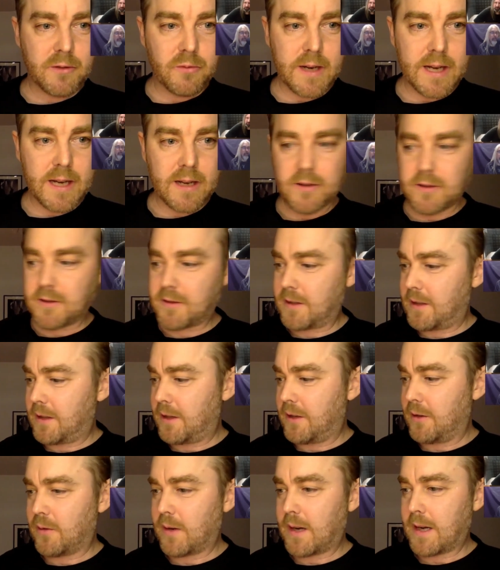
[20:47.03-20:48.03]
Records in the
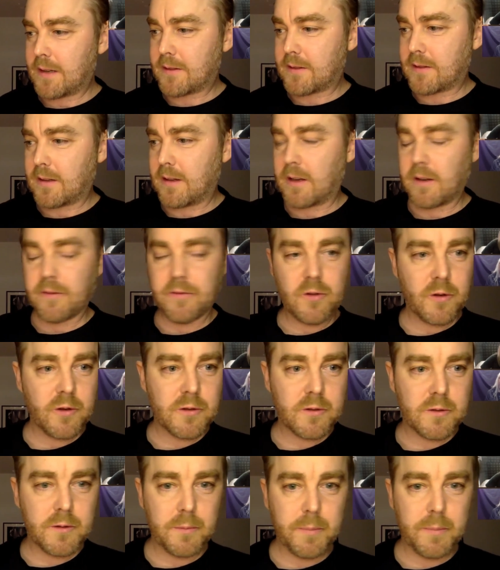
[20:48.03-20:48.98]
US and, of course,